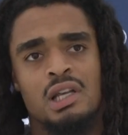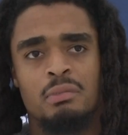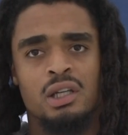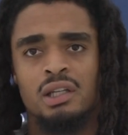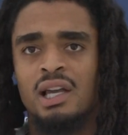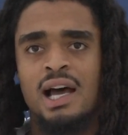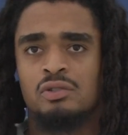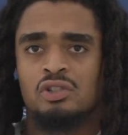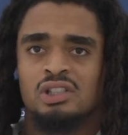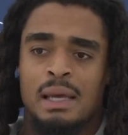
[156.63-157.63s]
I mean, guys
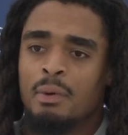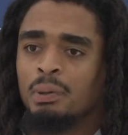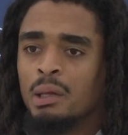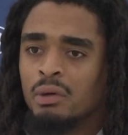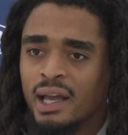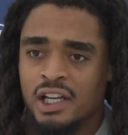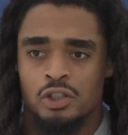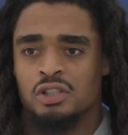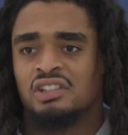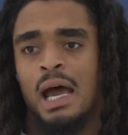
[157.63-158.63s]
will just slap a playbook at you,
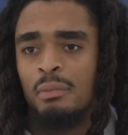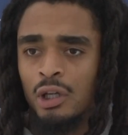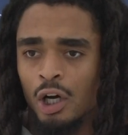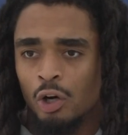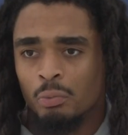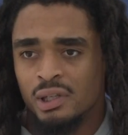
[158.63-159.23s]
and it's time to go.